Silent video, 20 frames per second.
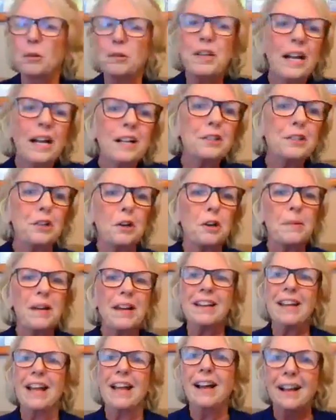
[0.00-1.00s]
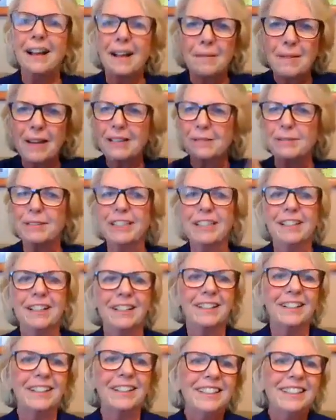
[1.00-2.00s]
on to them, and now I made a big
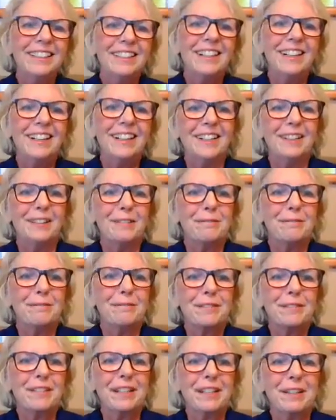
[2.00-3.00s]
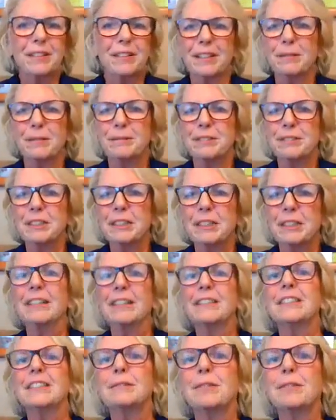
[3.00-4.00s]
thing with them. So now it's just